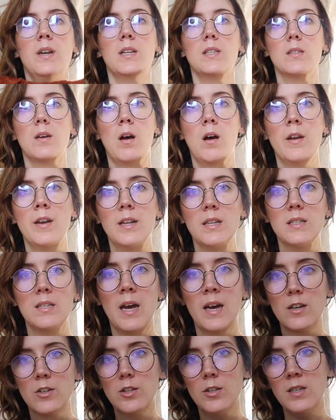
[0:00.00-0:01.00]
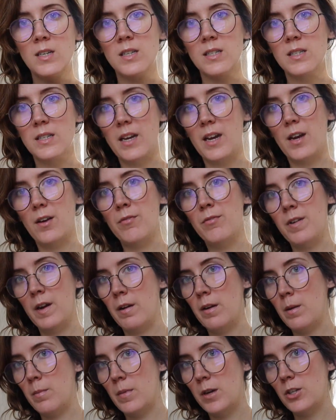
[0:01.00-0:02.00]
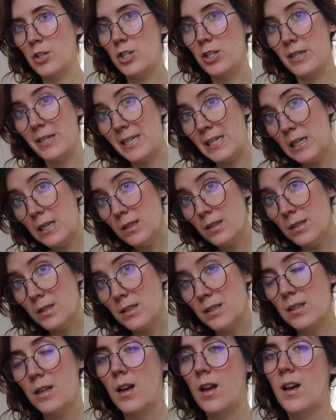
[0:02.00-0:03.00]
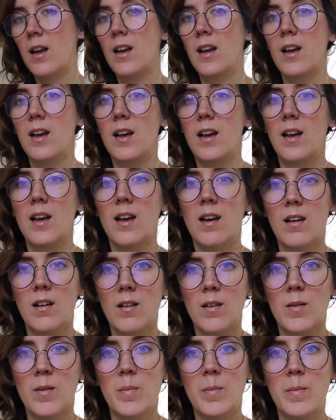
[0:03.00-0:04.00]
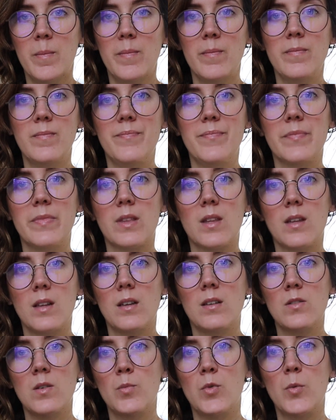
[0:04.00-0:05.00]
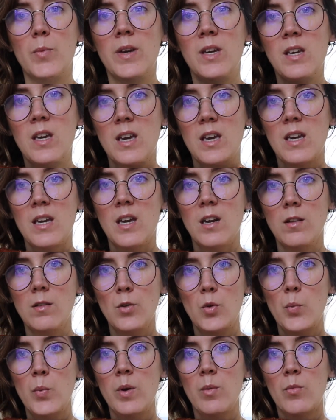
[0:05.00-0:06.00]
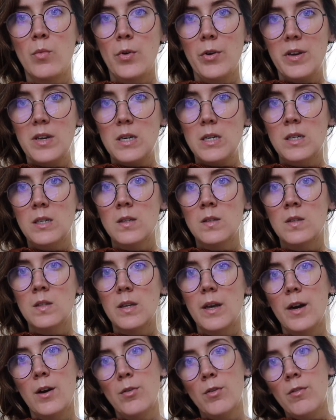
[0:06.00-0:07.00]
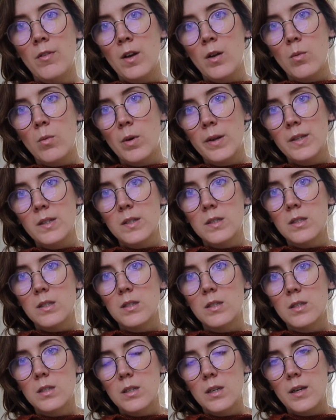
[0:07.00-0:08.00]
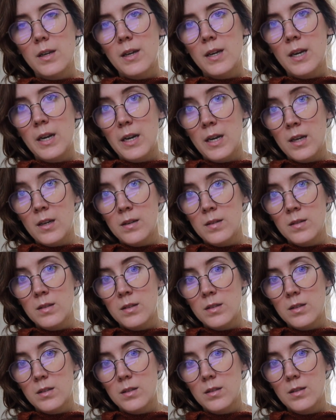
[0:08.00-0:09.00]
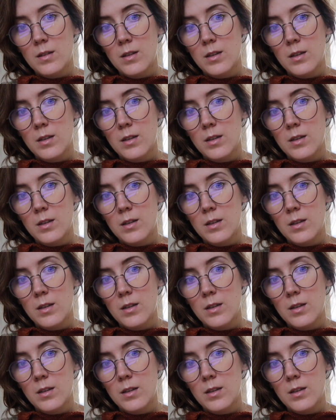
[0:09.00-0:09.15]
it's on, it actually doesn't have very much ease. So I'm hoping you can get a little bit more ease out of it once it is